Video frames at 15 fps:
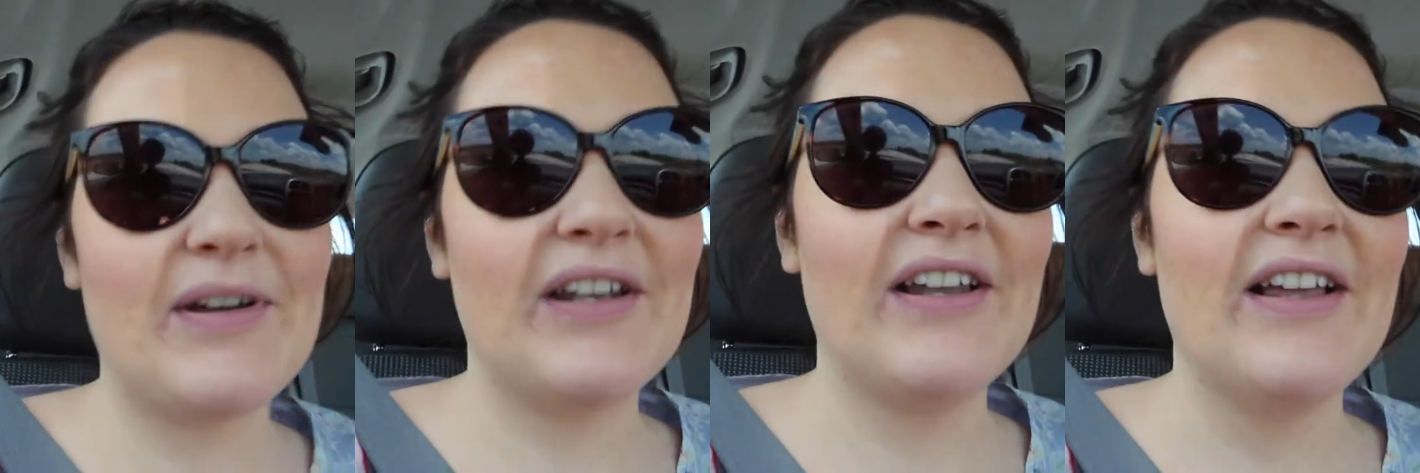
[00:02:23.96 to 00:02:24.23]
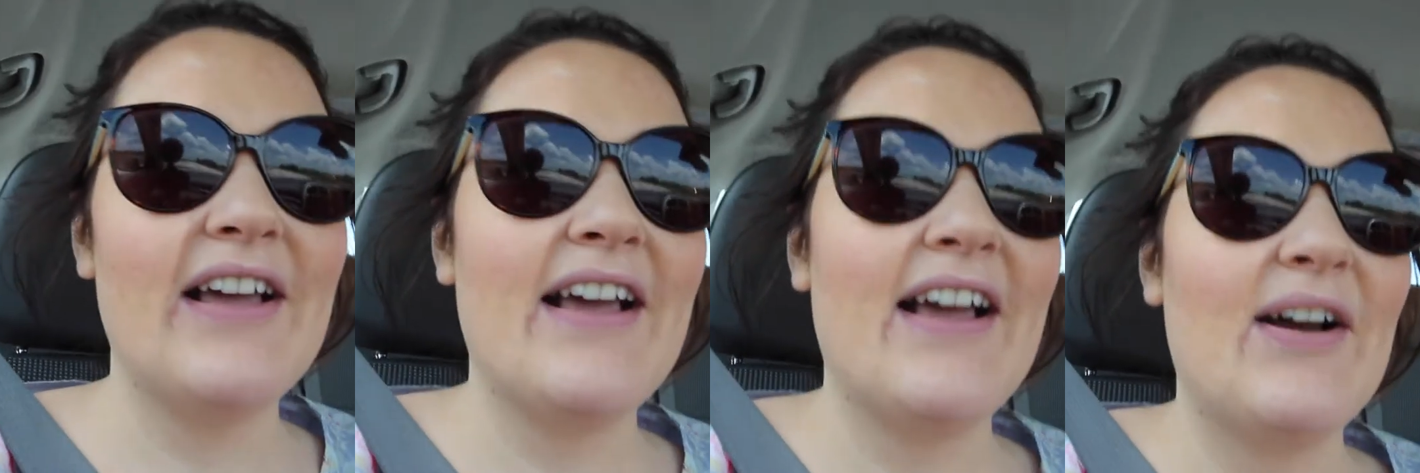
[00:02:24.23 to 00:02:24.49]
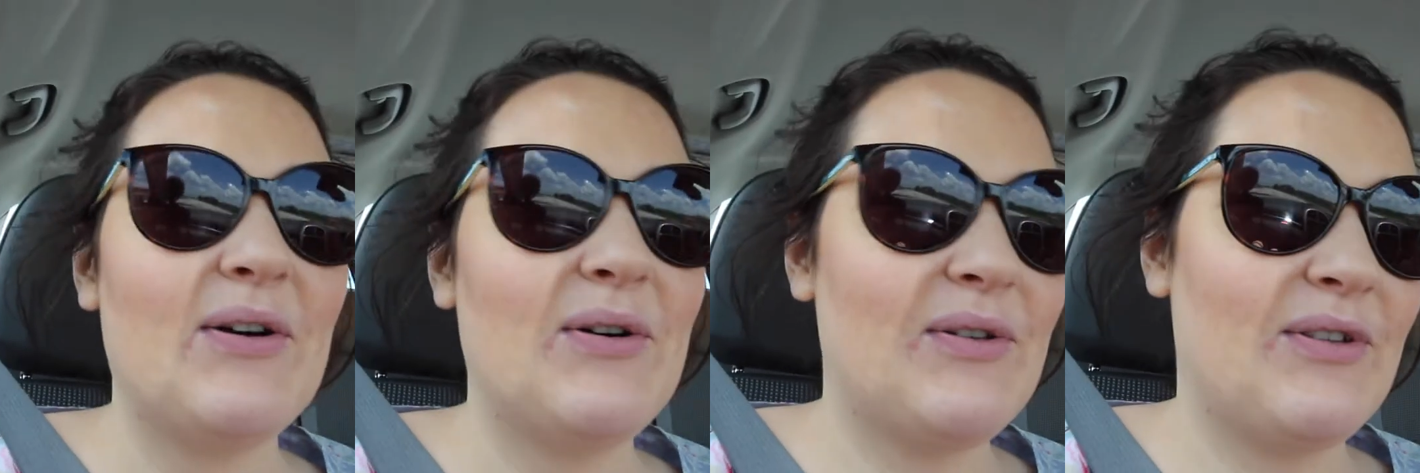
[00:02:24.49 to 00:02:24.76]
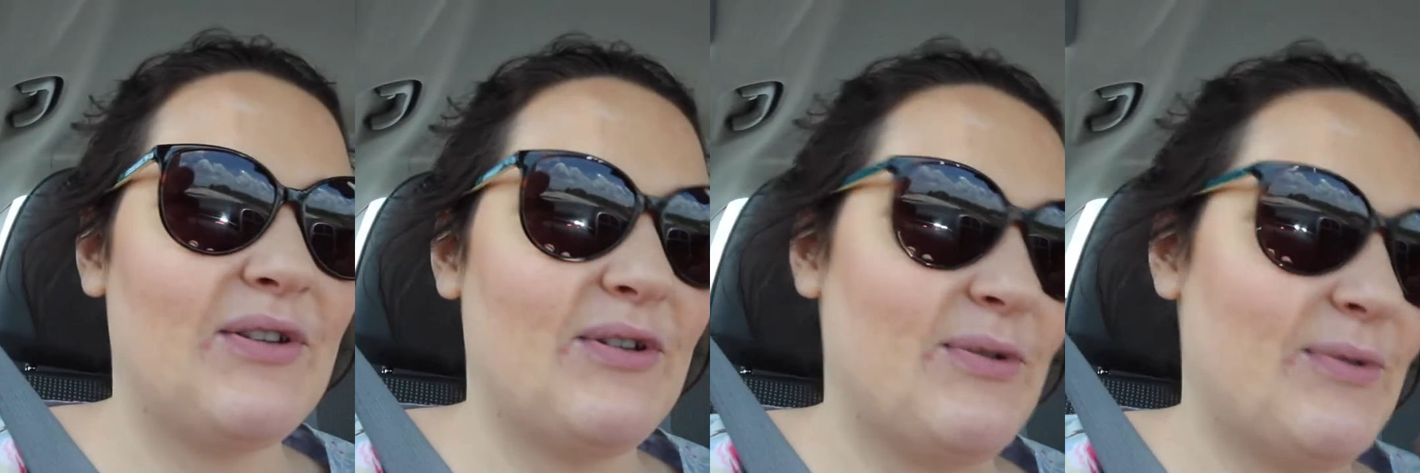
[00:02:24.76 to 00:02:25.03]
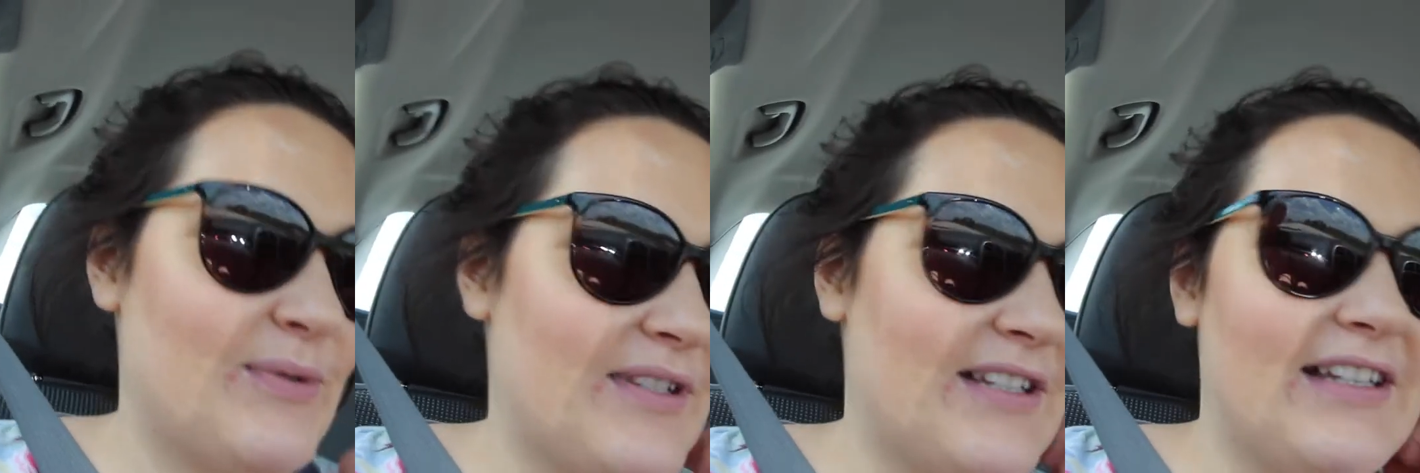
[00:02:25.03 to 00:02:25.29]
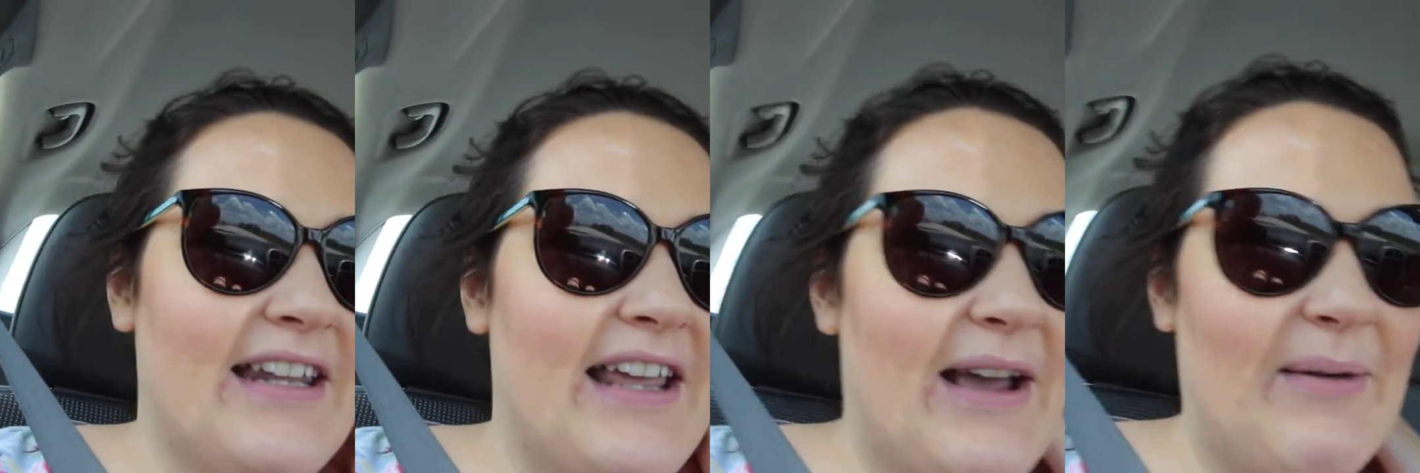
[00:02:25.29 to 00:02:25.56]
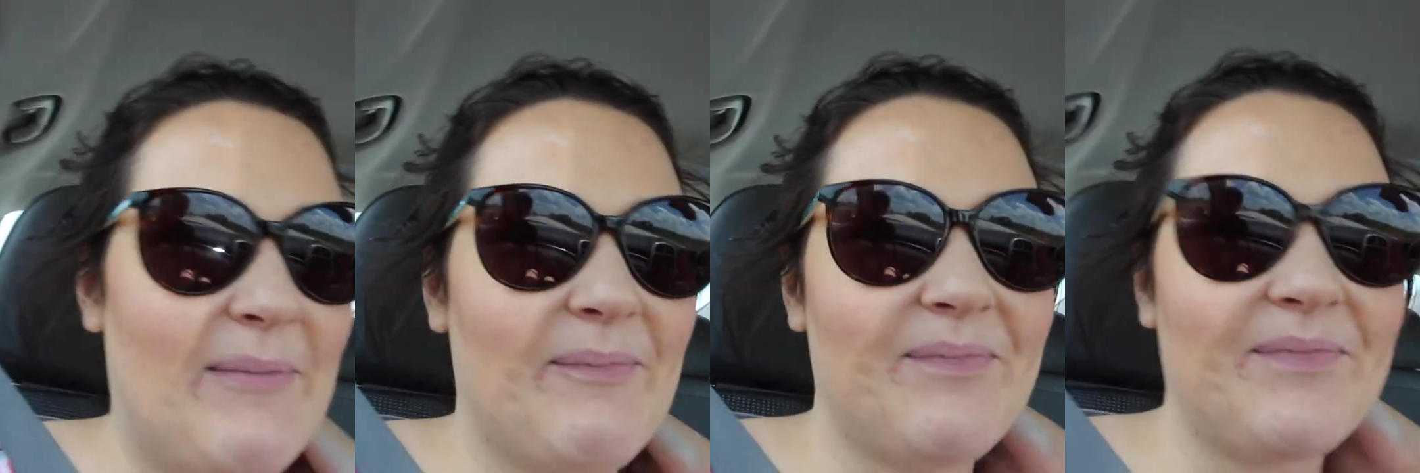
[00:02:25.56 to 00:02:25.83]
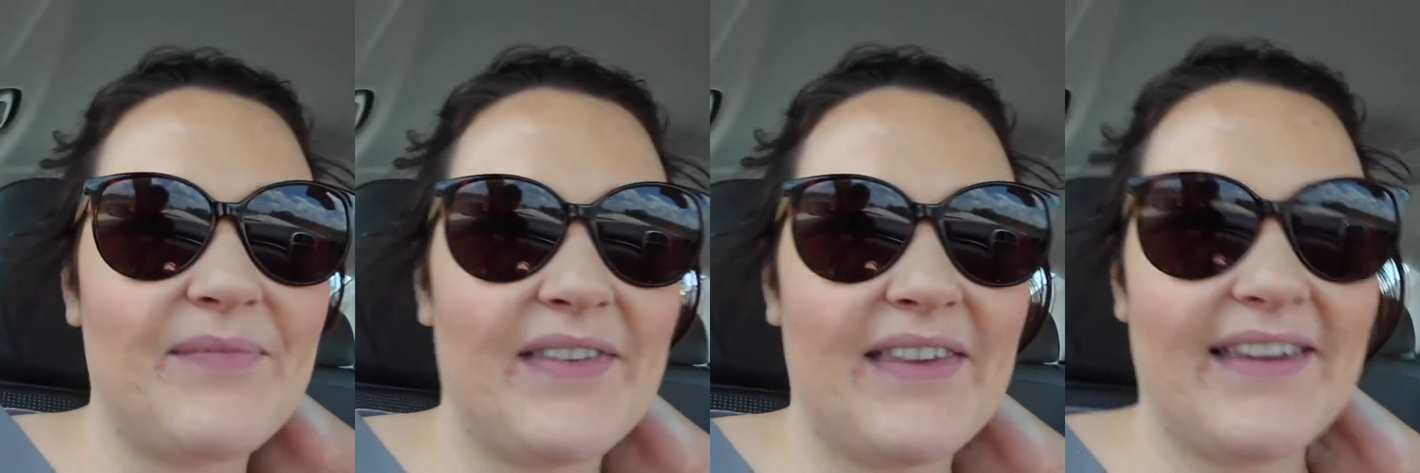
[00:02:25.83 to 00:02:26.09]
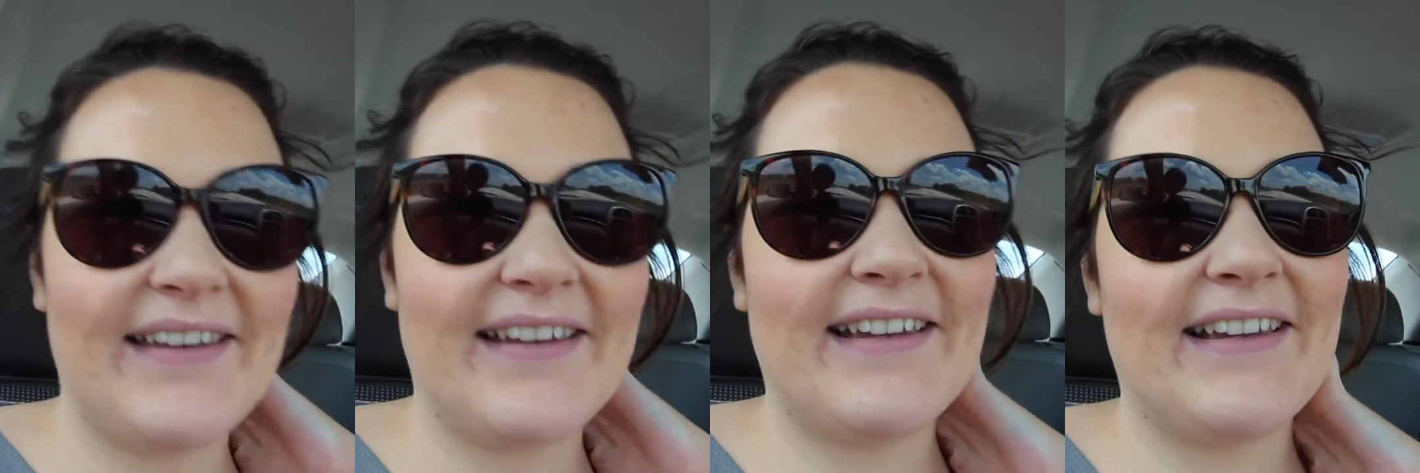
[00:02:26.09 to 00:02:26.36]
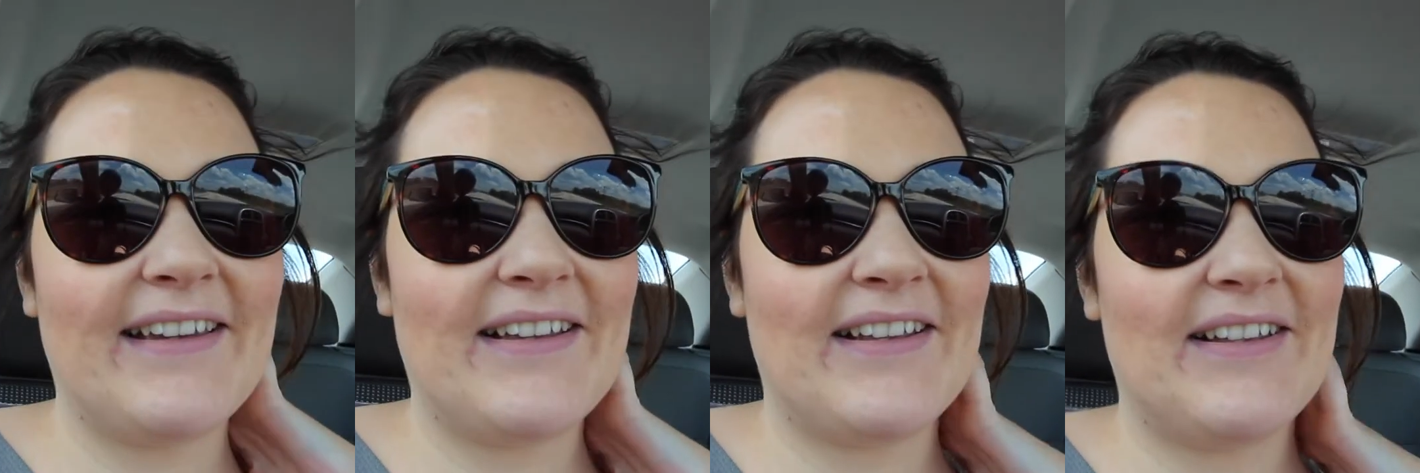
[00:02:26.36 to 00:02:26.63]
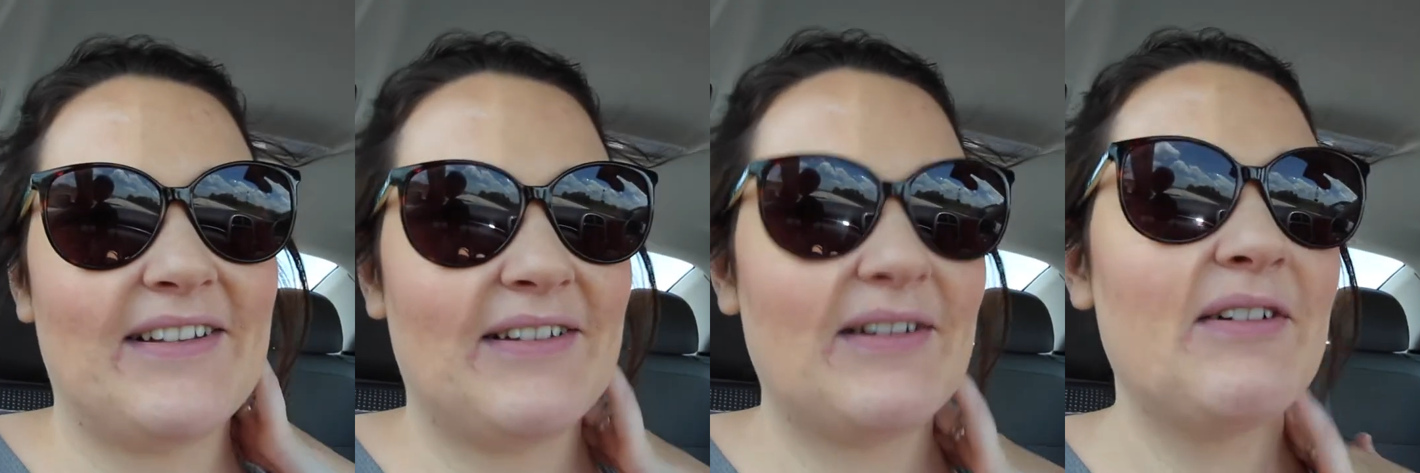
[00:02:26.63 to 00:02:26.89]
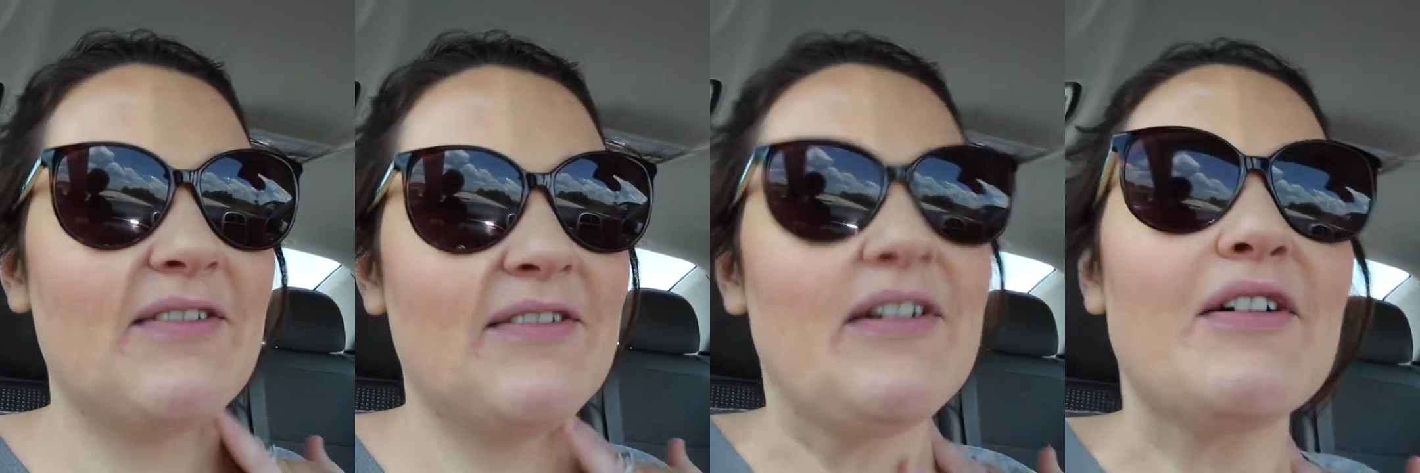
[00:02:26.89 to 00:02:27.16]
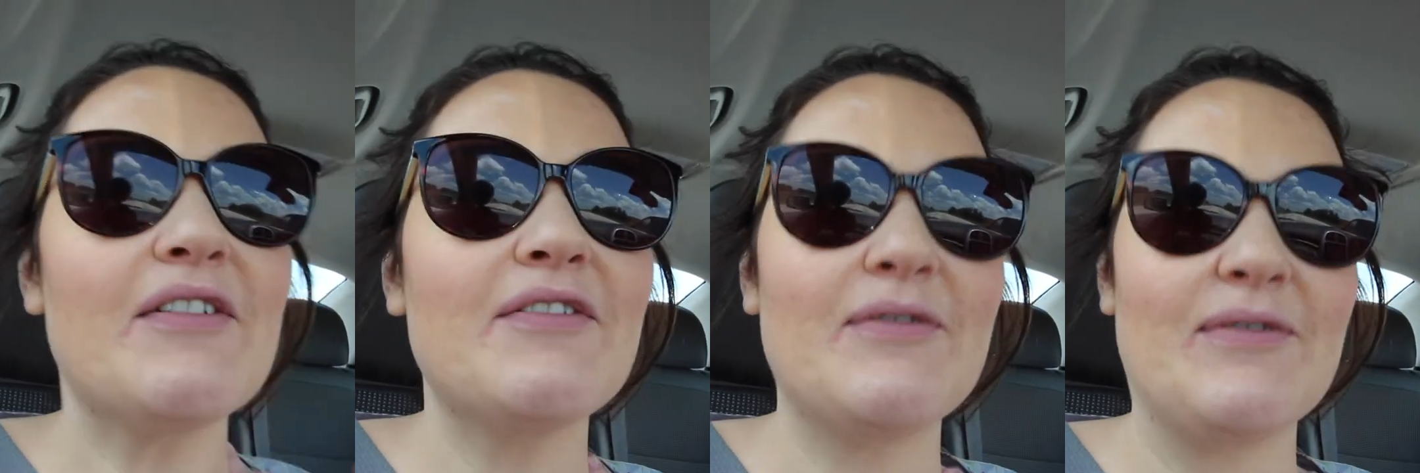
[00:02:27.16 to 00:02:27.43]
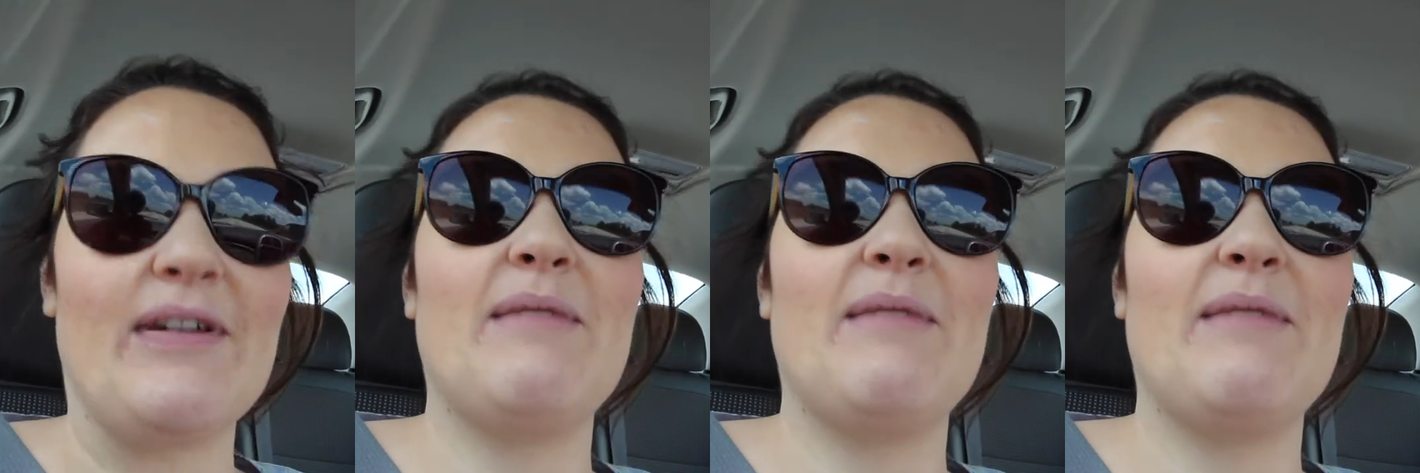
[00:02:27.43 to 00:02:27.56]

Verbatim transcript: and all those and um,